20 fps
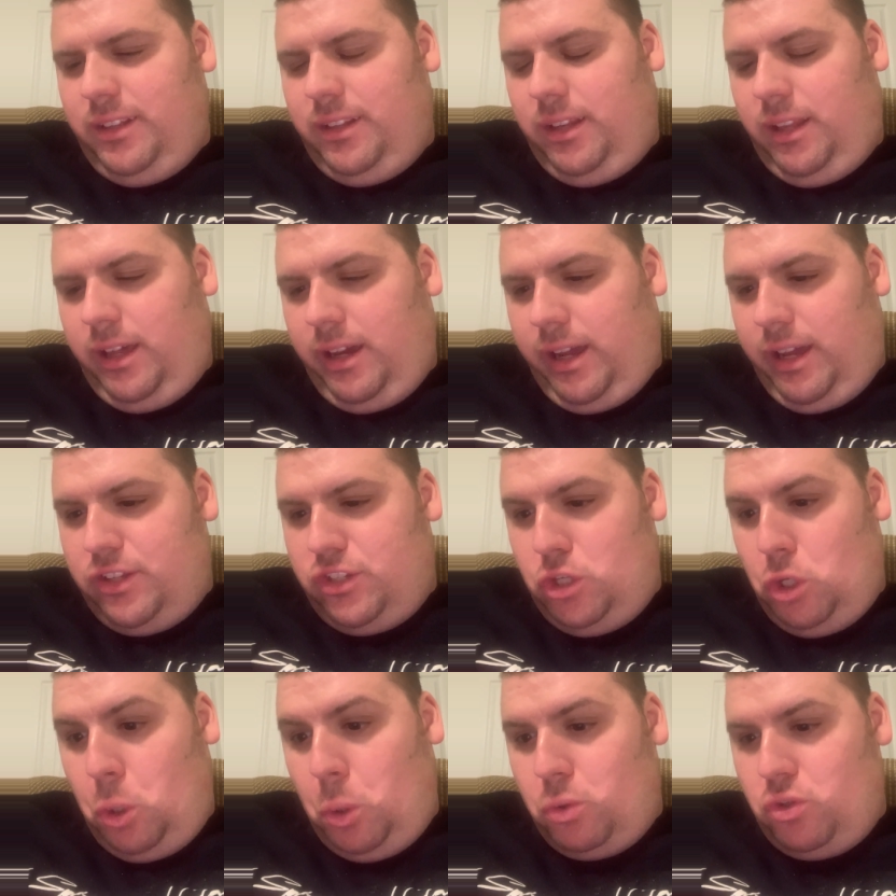like I
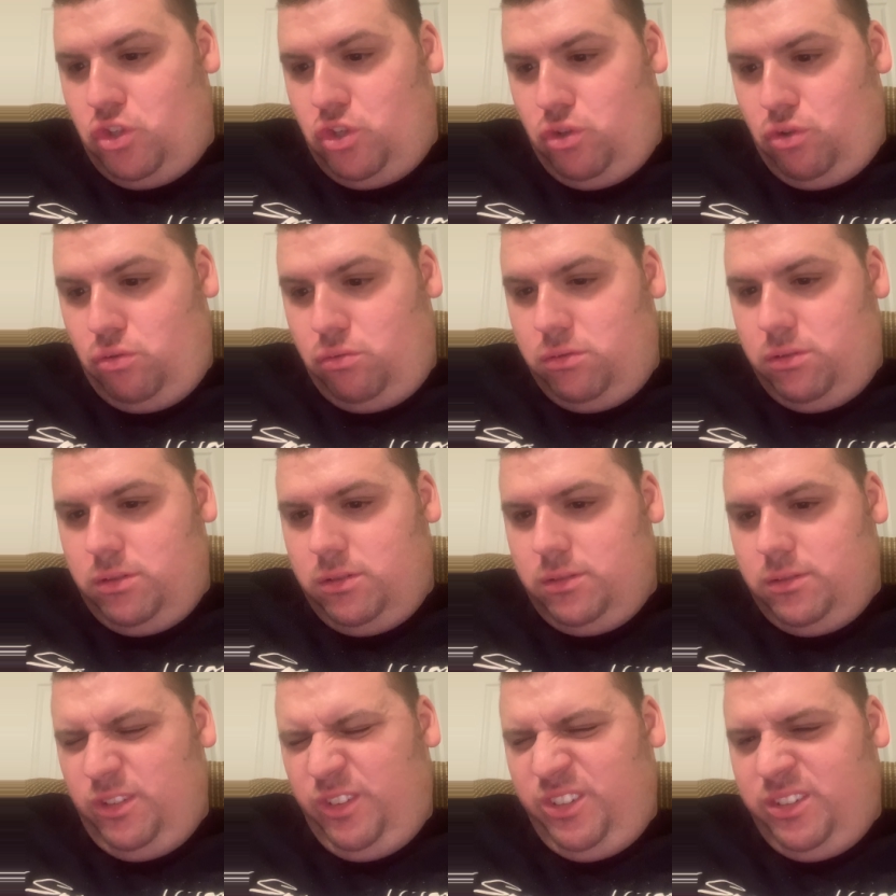told you
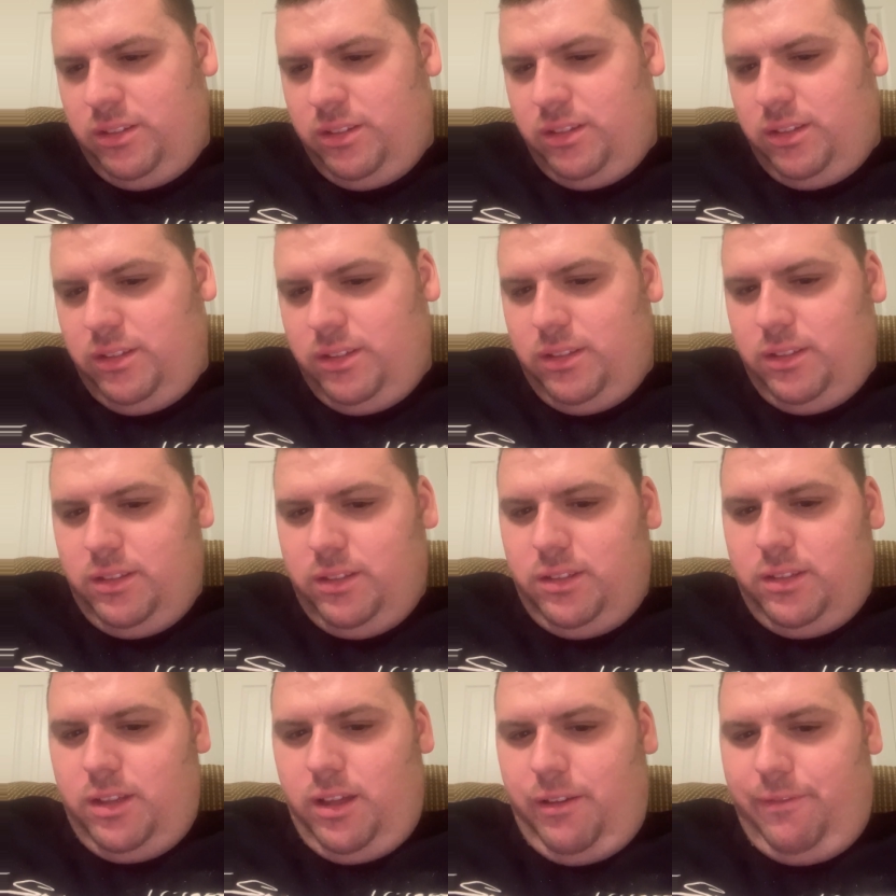
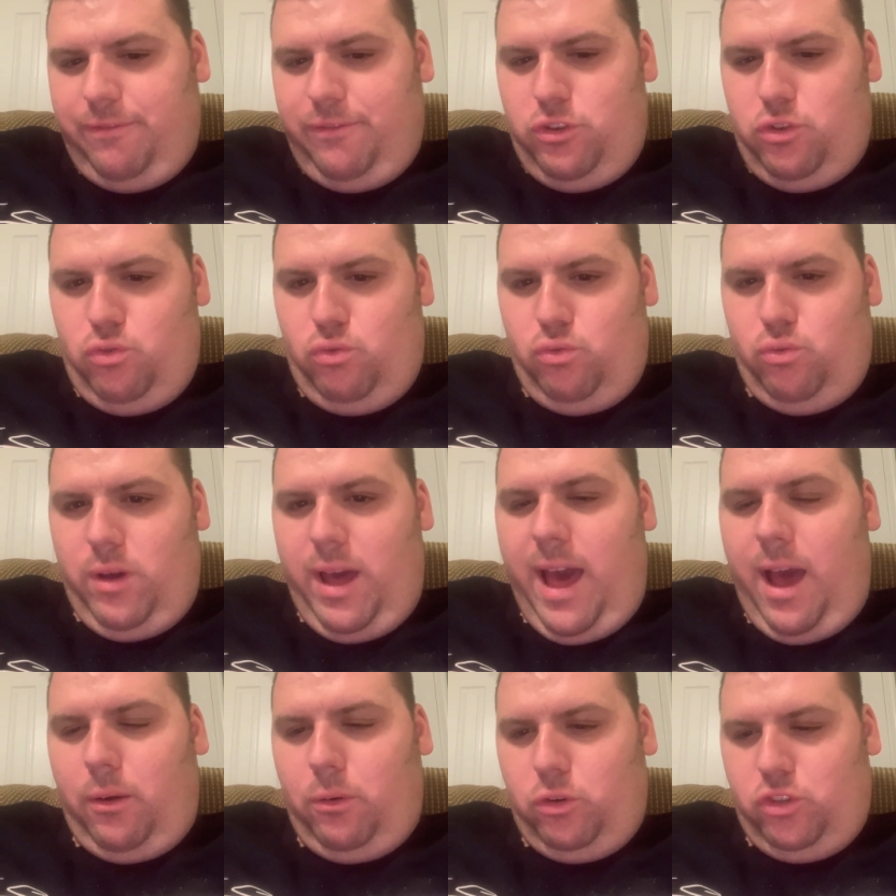a few
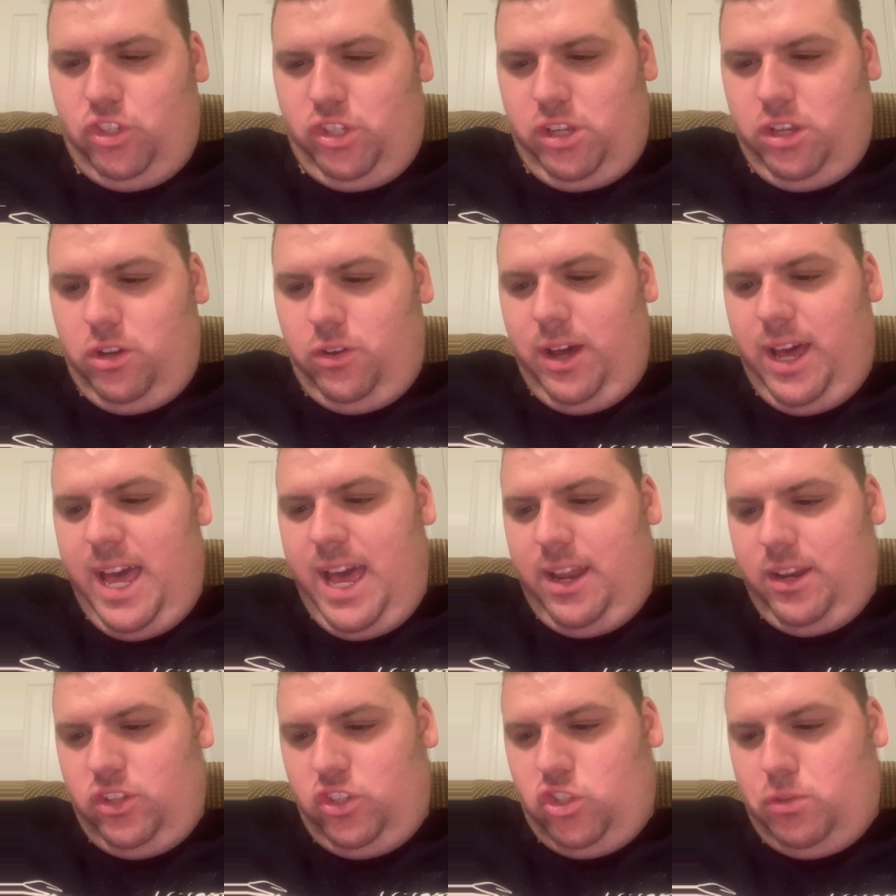hours ago, I
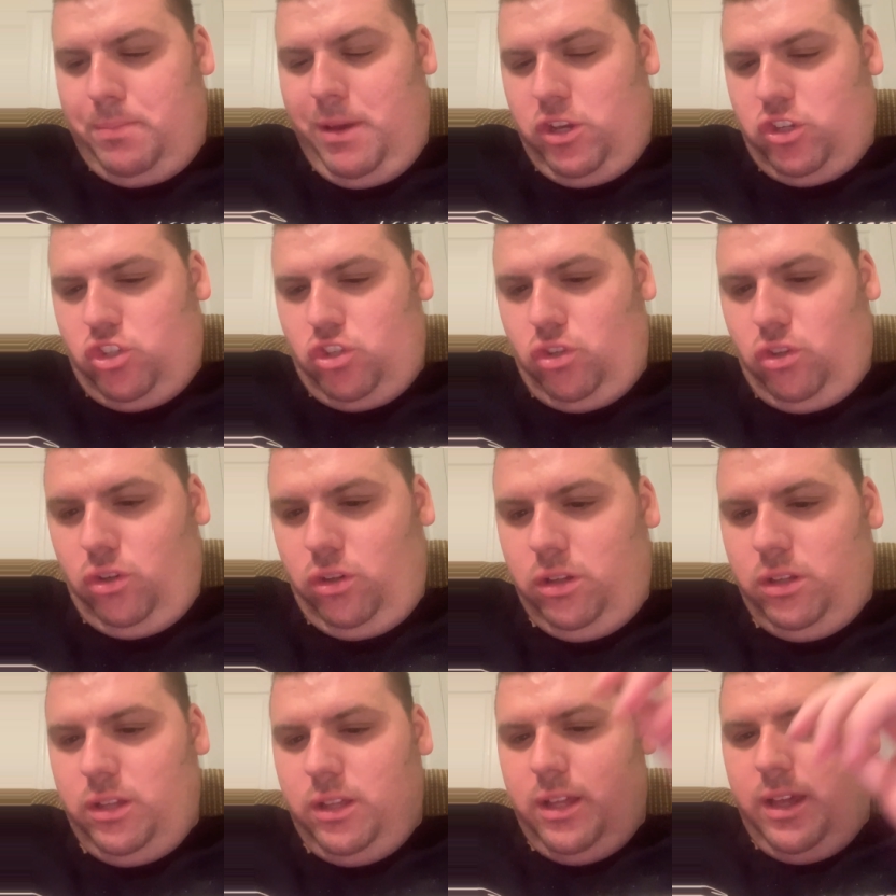had a special
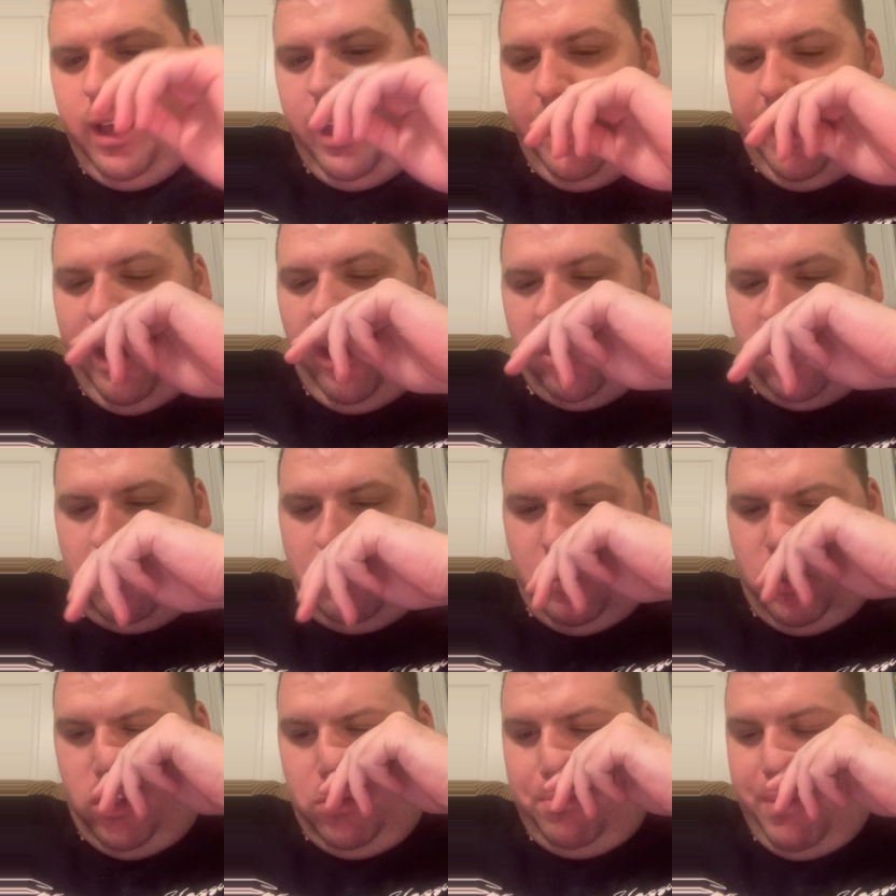
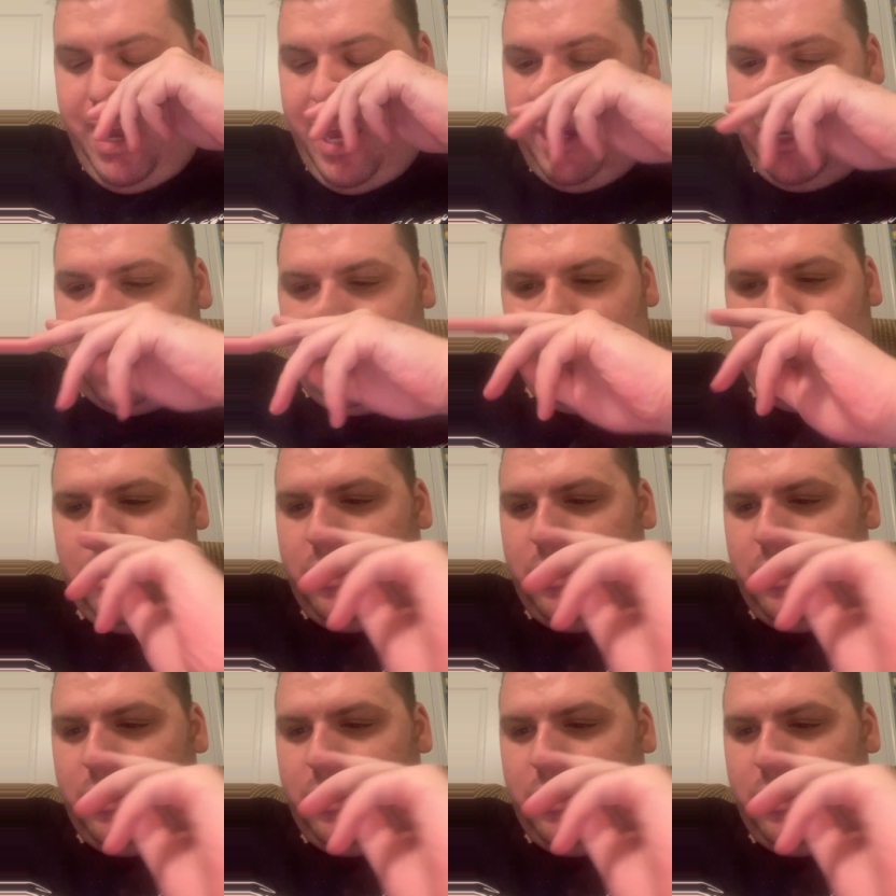announcement to make.